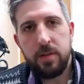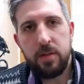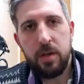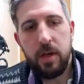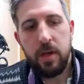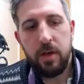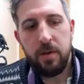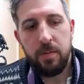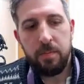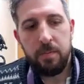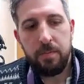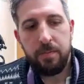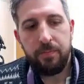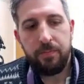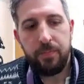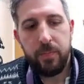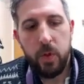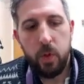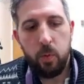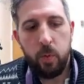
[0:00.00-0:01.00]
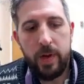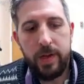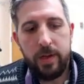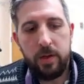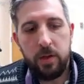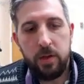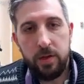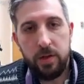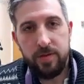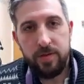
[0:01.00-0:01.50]
when you're
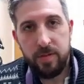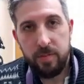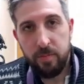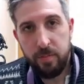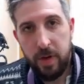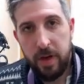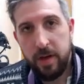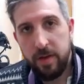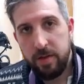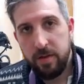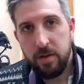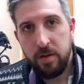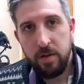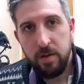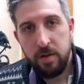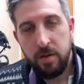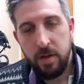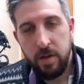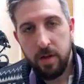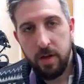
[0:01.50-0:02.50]
using Python,